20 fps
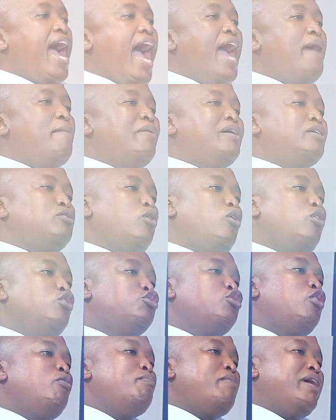I must
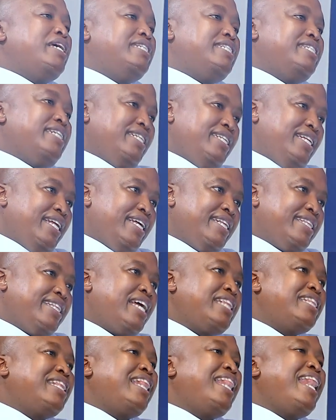also mention
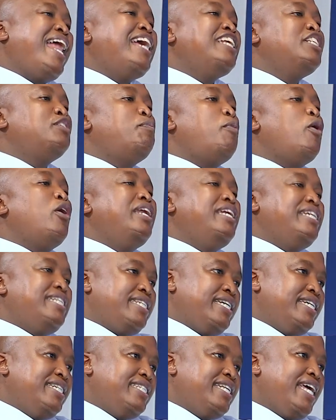that client
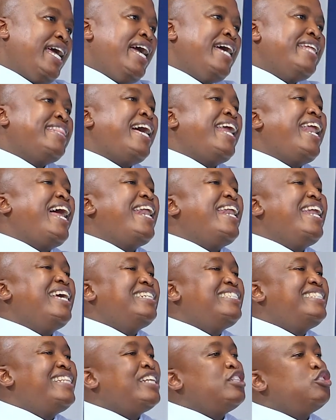policies that are
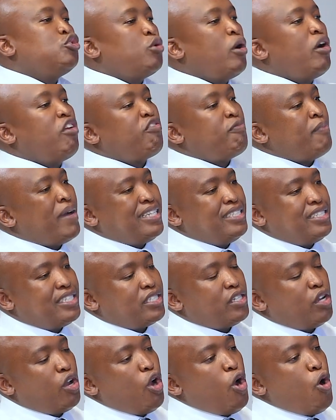less than 12
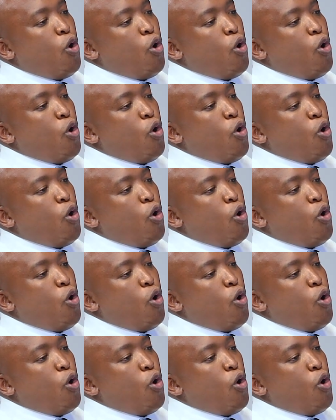months